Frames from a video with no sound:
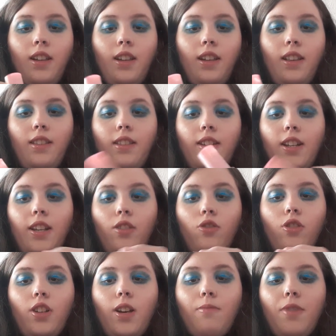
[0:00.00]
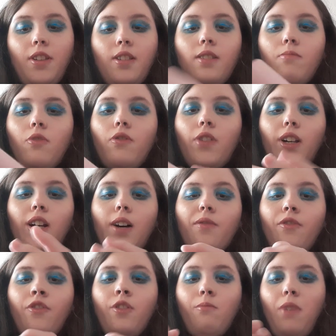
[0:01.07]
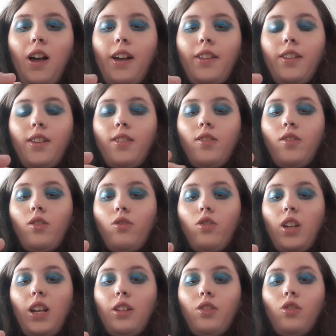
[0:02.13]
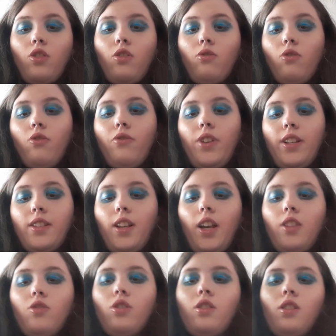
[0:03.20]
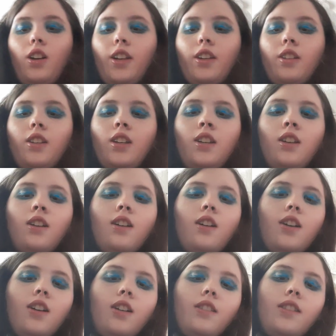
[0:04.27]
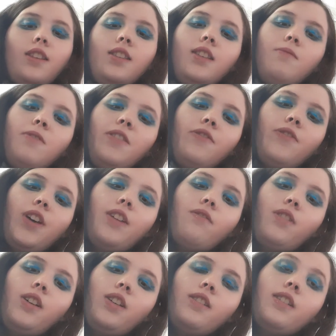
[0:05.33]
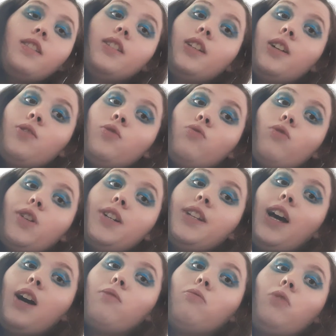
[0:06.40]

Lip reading: is the Nature Nam. This is more of a comfort matte, and this is in the shade Coral Fixation. Like, this is my favourite because it does dry down,